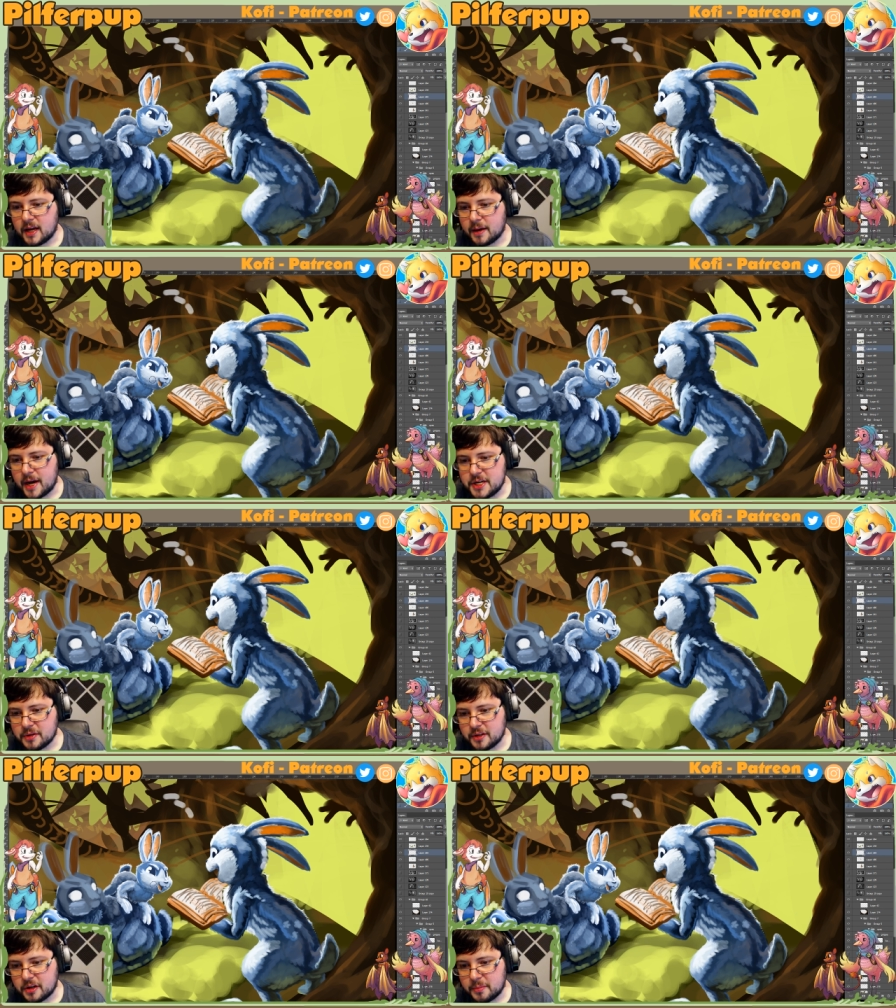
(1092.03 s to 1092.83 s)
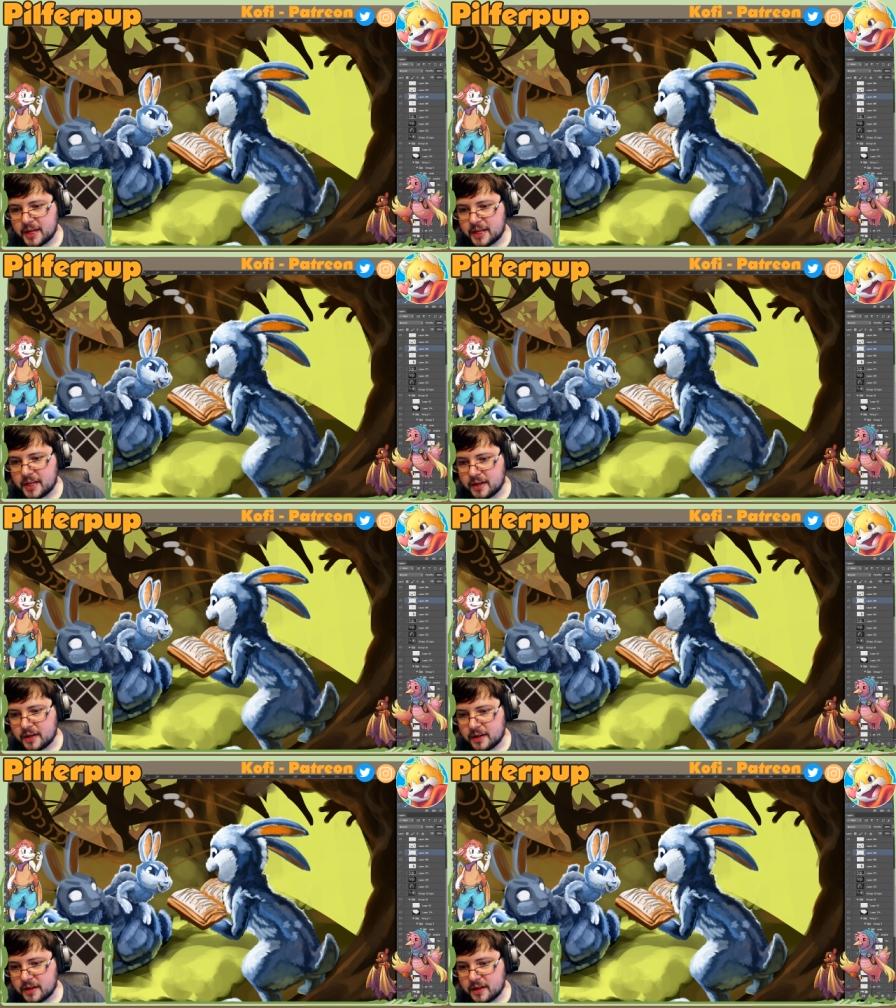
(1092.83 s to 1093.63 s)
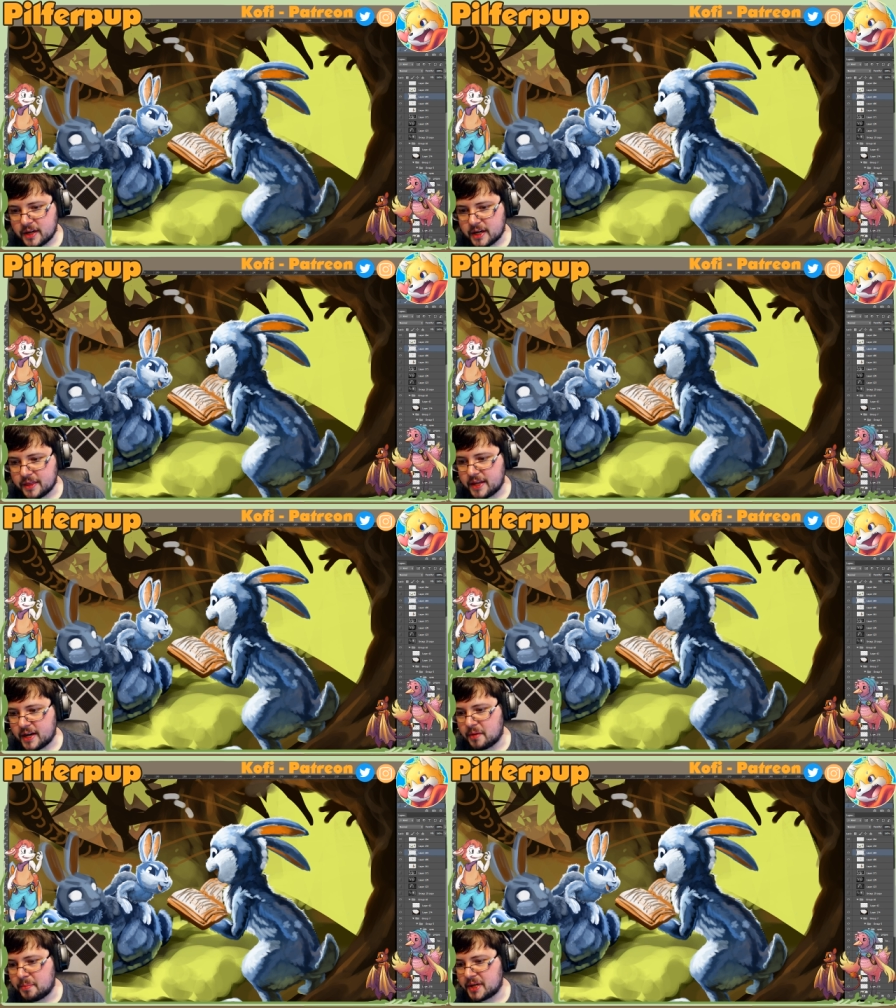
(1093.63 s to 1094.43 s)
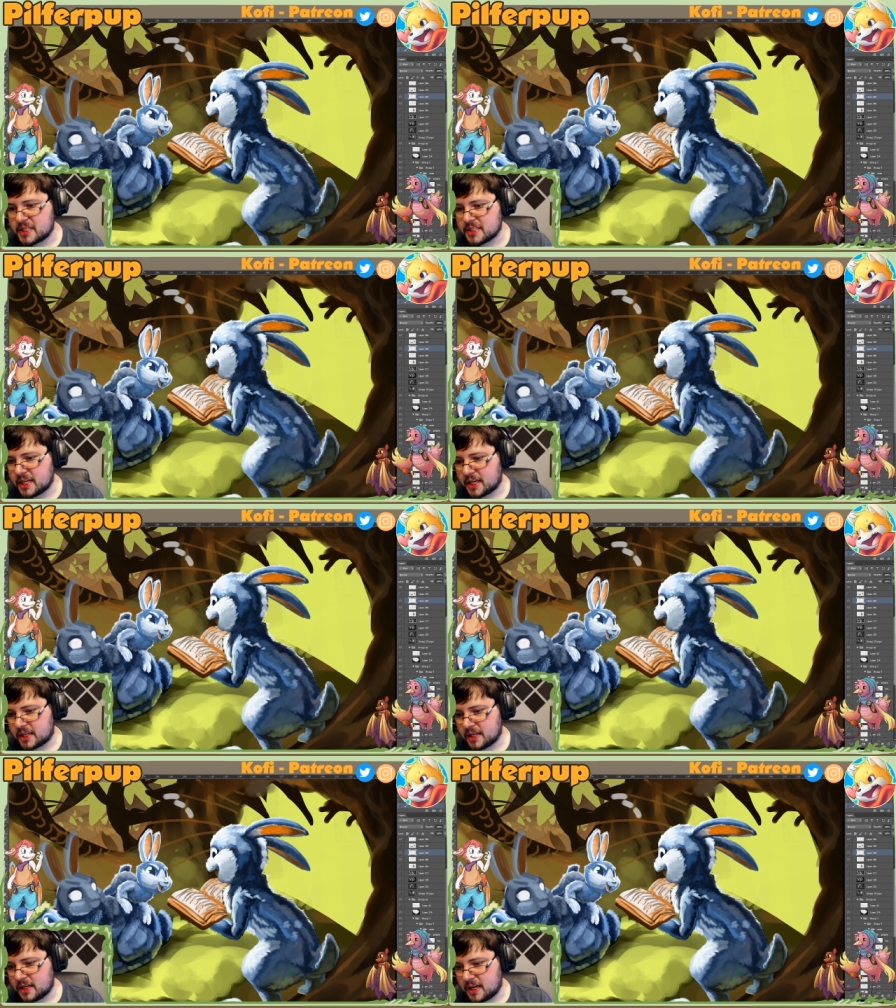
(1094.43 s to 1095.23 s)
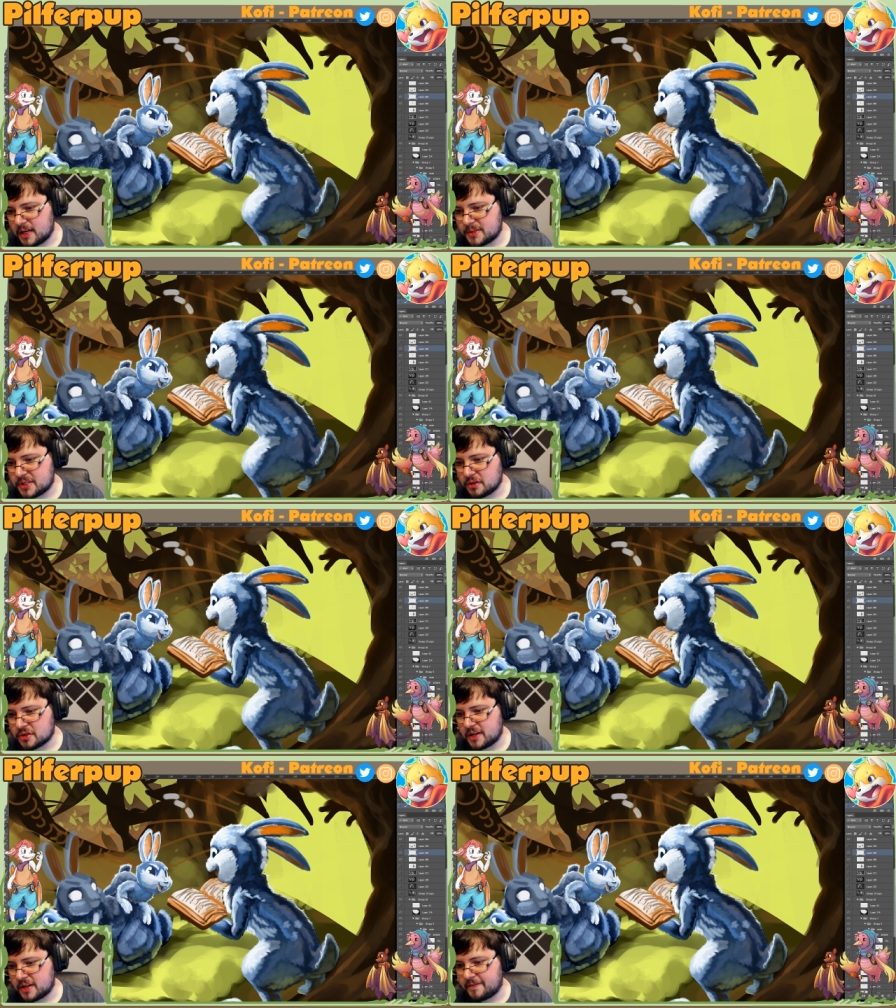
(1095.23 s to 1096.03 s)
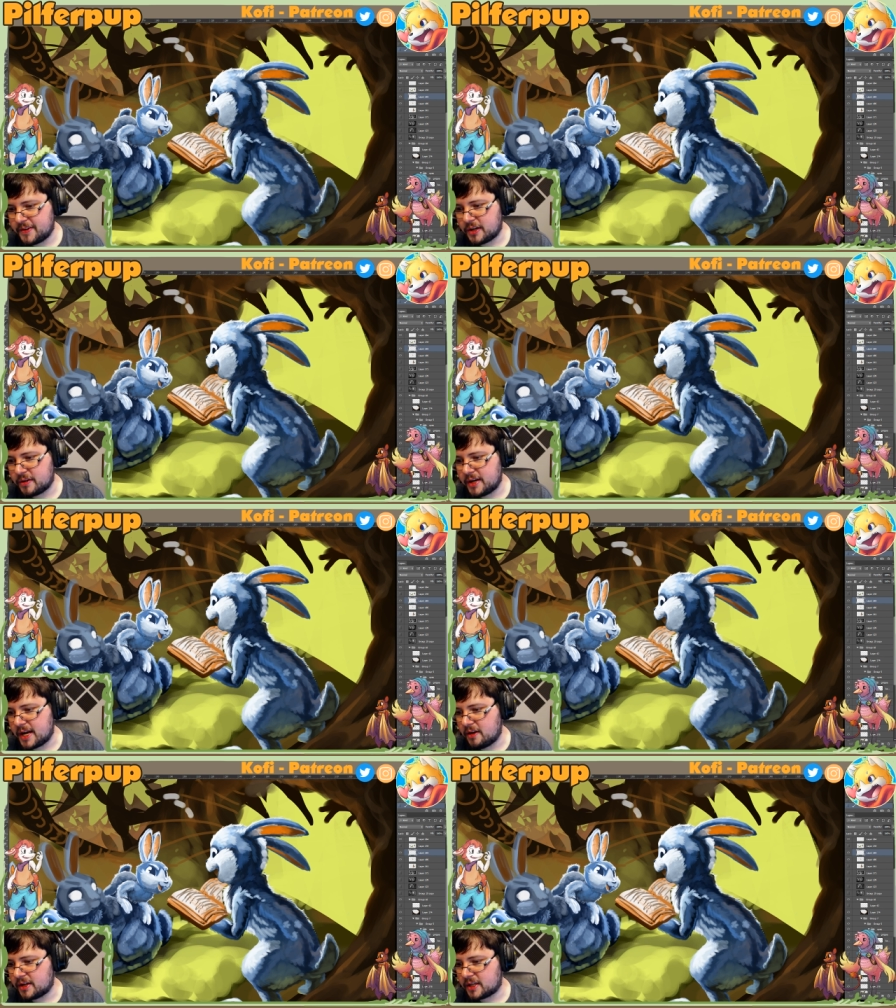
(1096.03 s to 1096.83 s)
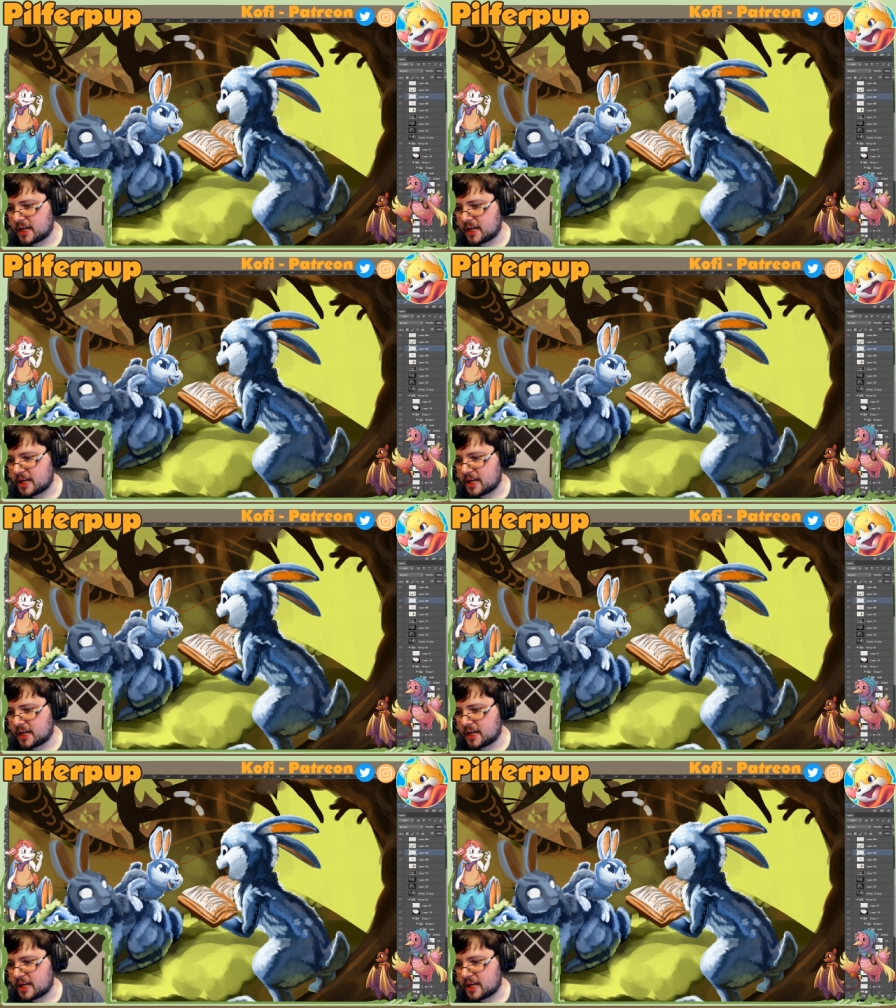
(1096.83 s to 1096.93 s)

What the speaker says: I do a little bit here and there, but it's like I'm still trying to figure it out and